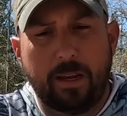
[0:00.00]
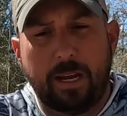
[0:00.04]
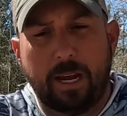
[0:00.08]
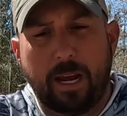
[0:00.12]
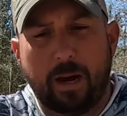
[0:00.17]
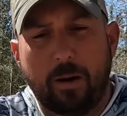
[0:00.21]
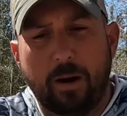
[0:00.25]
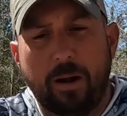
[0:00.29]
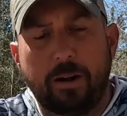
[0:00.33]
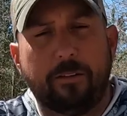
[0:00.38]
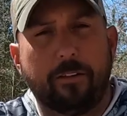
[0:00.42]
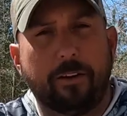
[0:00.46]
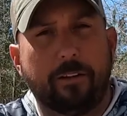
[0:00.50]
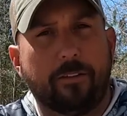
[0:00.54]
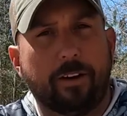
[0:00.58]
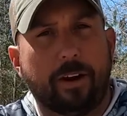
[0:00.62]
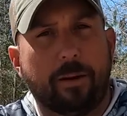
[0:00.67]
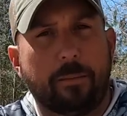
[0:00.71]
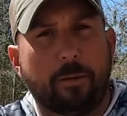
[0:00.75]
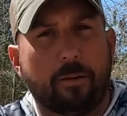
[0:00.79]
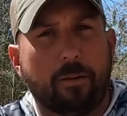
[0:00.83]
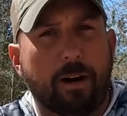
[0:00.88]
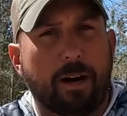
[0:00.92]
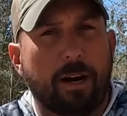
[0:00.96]
However, if
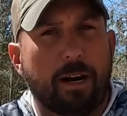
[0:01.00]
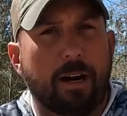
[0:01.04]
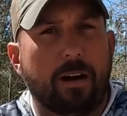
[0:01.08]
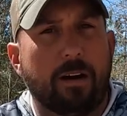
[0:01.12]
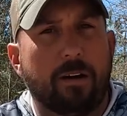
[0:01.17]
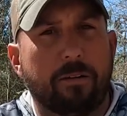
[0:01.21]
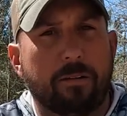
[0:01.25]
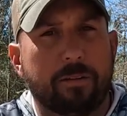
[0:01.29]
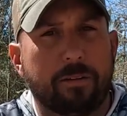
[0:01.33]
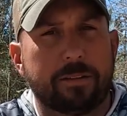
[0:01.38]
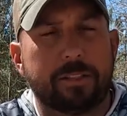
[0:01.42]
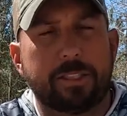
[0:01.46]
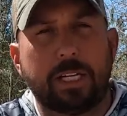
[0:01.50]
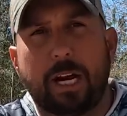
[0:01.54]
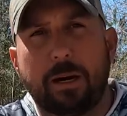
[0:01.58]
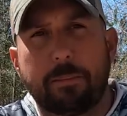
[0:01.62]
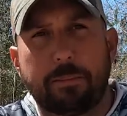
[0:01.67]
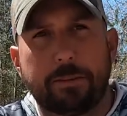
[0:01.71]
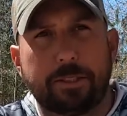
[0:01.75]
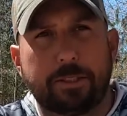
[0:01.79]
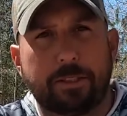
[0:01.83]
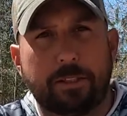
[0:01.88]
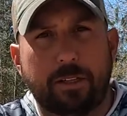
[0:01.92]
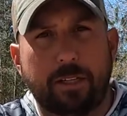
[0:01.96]
I'm around
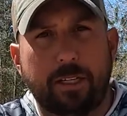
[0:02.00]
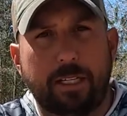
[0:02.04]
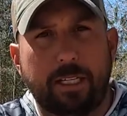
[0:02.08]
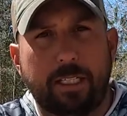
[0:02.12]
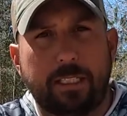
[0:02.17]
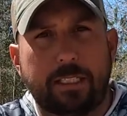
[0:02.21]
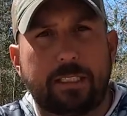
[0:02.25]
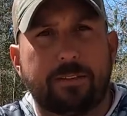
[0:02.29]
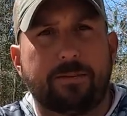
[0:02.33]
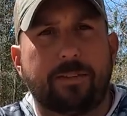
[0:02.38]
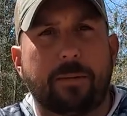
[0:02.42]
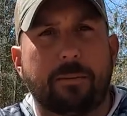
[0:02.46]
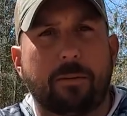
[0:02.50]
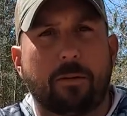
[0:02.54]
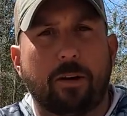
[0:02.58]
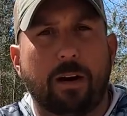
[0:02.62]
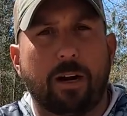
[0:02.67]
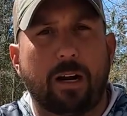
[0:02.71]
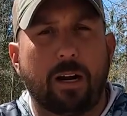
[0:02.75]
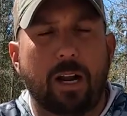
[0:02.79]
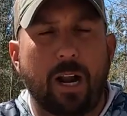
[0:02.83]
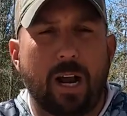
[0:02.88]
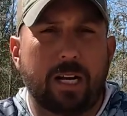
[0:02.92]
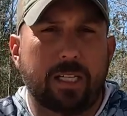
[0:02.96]
cypress trees, if I'm
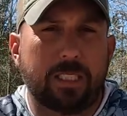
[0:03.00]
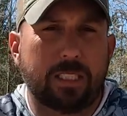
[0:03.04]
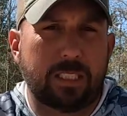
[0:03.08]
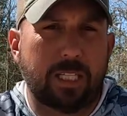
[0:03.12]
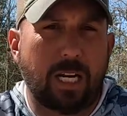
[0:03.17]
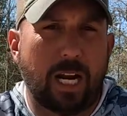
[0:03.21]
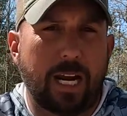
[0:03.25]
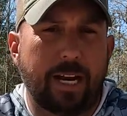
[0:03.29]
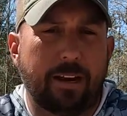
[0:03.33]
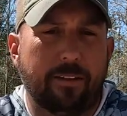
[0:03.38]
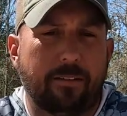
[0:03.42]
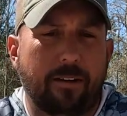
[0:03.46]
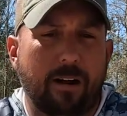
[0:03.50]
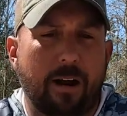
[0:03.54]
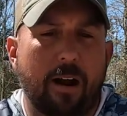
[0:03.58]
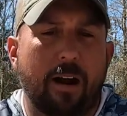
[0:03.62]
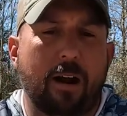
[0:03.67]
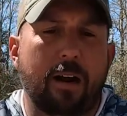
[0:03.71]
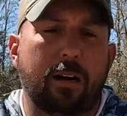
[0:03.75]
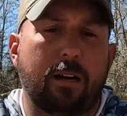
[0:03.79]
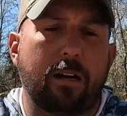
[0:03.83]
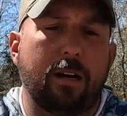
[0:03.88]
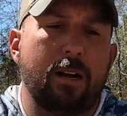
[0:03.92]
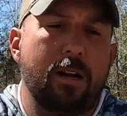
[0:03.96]
around a lot of slate
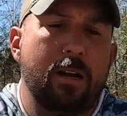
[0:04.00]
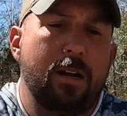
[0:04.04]
rock,